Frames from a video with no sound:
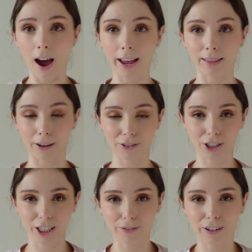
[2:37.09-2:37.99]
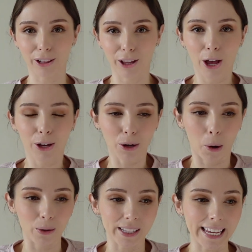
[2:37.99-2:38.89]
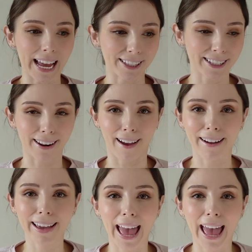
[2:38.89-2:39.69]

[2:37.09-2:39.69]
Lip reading: I love to just feel cozy and snug,